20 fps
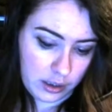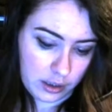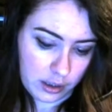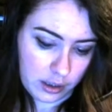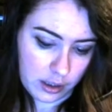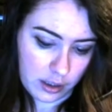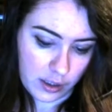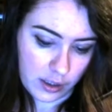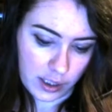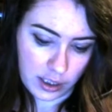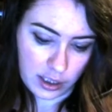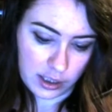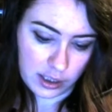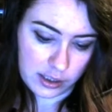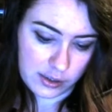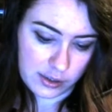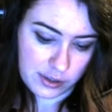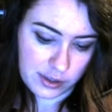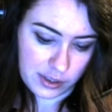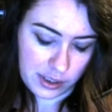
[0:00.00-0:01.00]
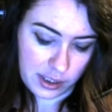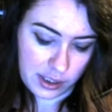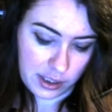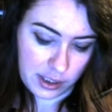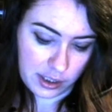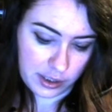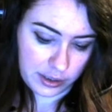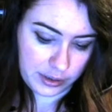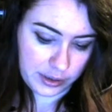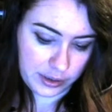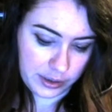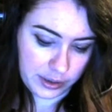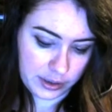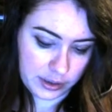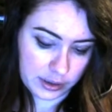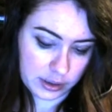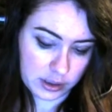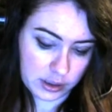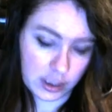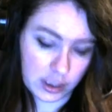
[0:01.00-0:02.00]
Alright, let's see.
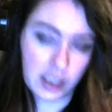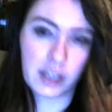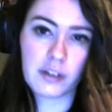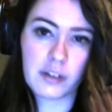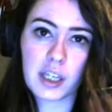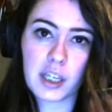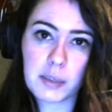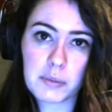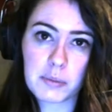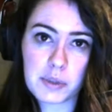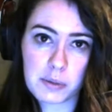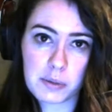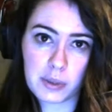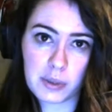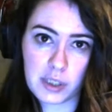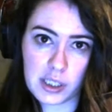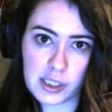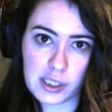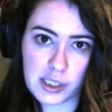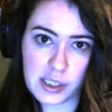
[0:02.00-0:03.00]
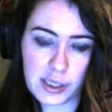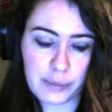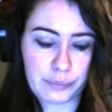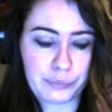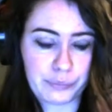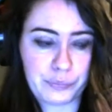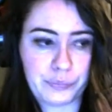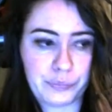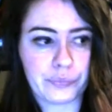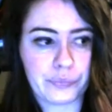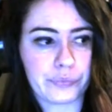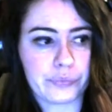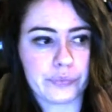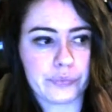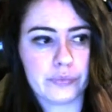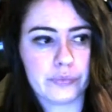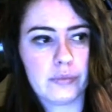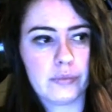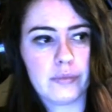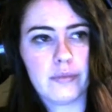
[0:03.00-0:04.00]
The game was really easy.
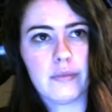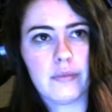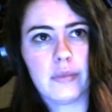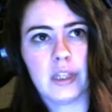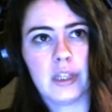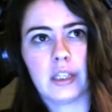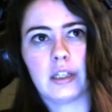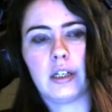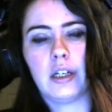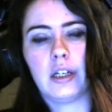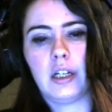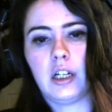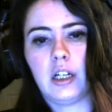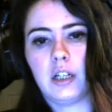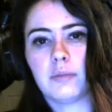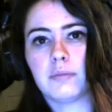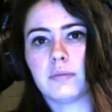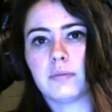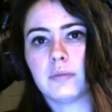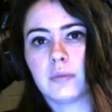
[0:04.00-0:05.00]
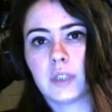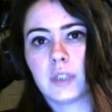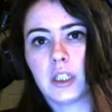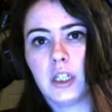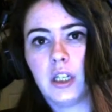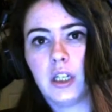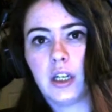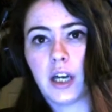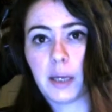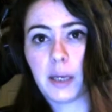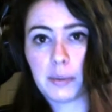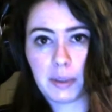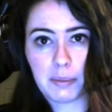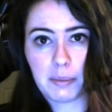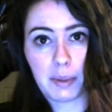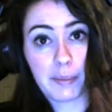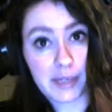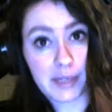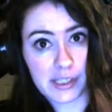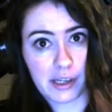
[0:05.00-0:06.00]
I played
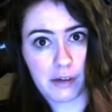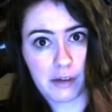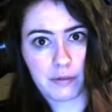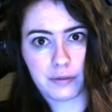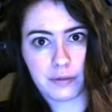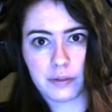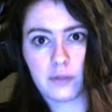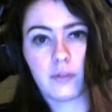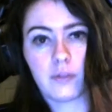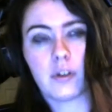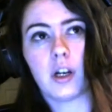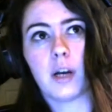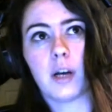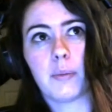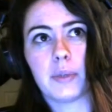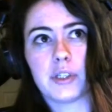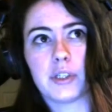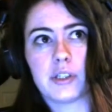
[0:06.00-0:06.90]
by myself up